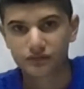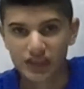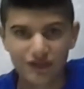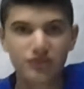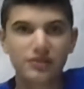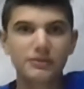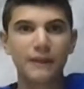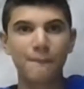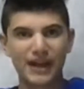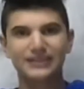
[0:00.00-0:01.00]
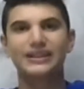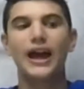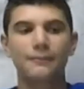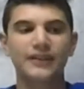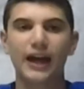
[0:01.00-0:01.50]
This video is going to be the best
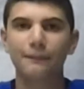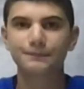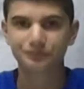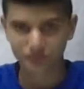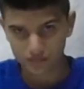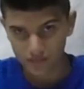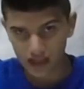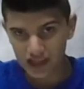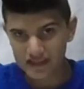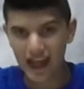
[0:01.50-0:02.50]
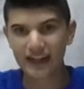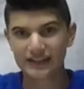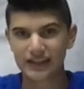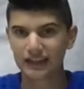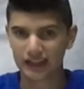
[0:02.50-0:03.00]
laptop to
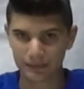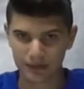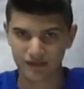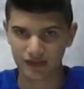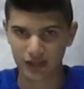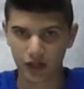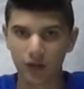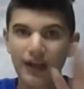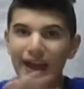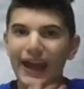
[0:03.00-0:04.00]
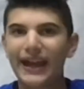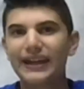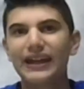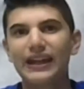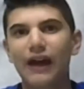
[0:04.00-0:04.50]
edit 1080p video
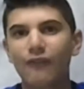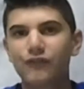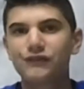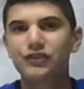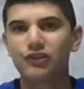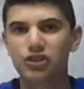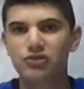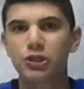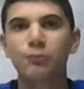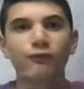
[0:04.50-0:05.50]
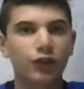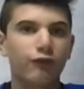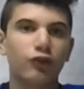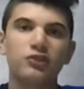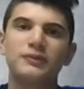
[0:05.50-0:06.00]
and get it out to YouTube for
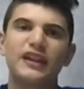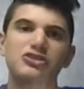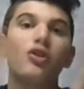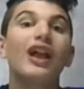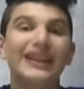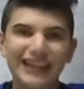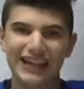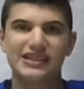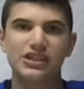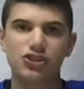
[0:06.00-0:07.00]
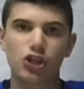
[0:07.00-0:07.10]
full potential. Let's get